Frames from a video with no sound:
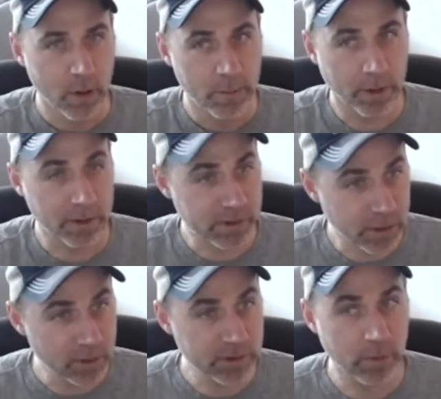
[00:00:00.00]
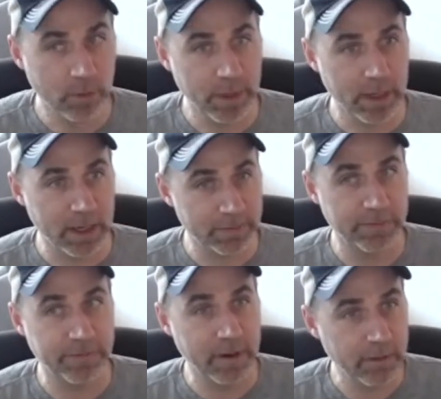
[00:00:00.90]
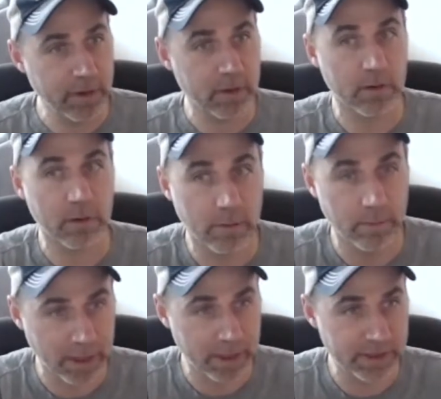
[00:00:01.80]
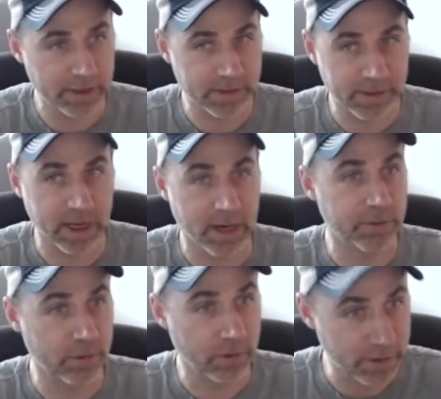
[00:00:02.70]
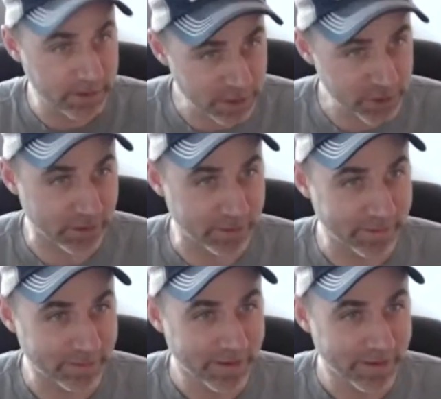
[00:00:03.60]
because those will be inferior places to get return on attention.